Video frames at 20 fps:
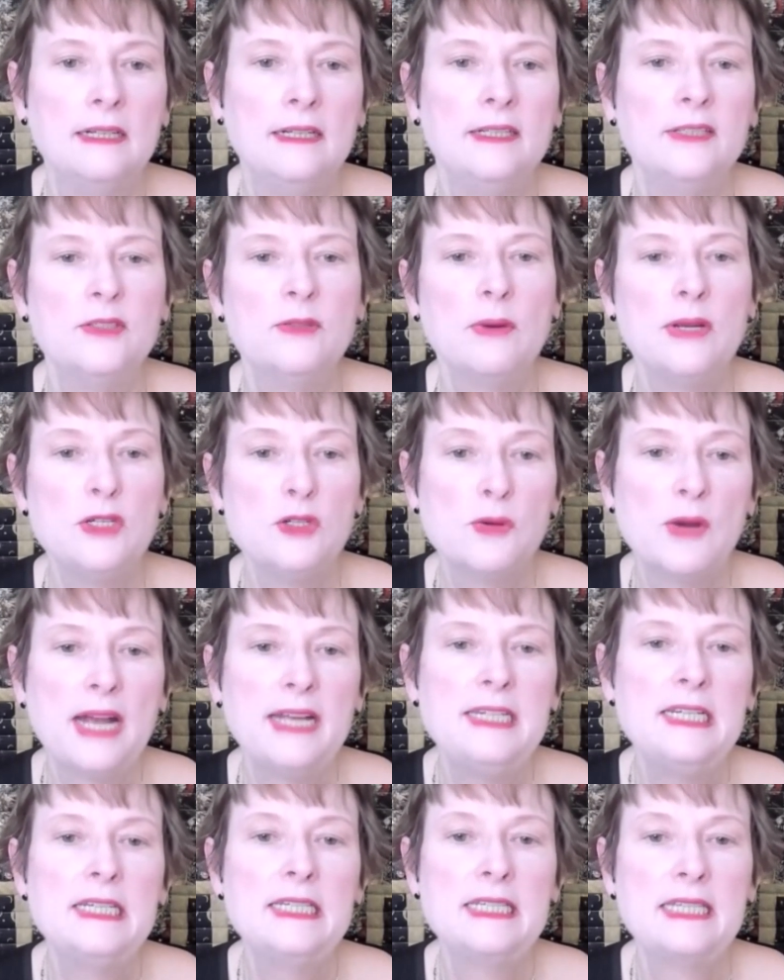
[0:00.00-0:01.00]
so I tried
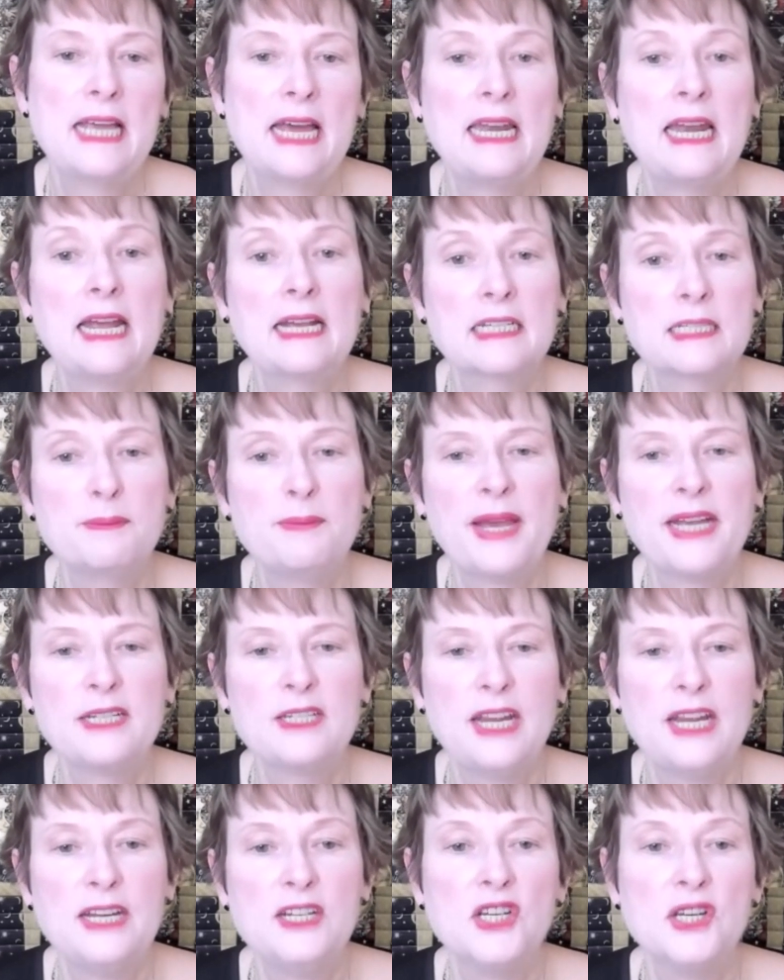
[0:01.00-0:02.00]
to set
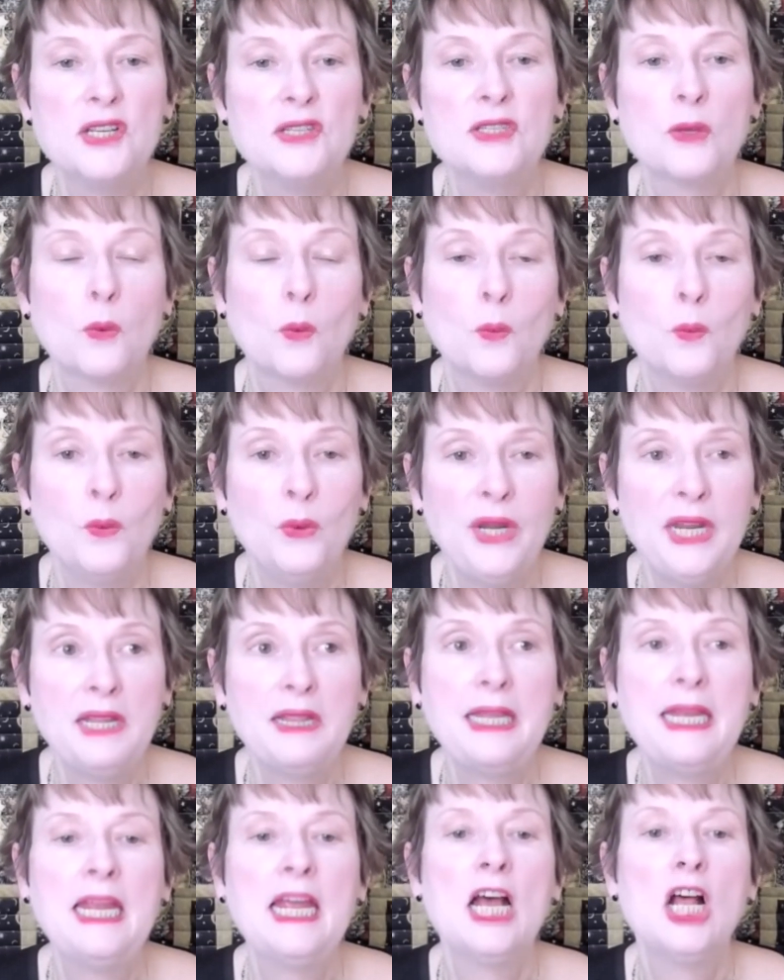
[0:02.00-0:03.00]
expectations
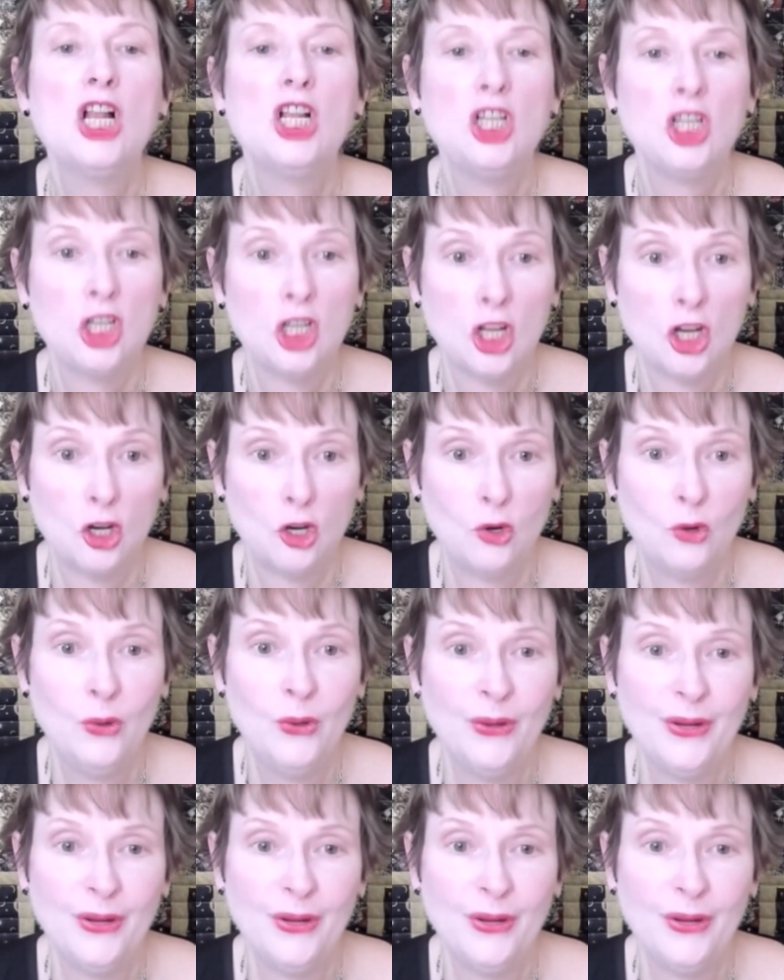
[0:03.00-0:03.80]
really low.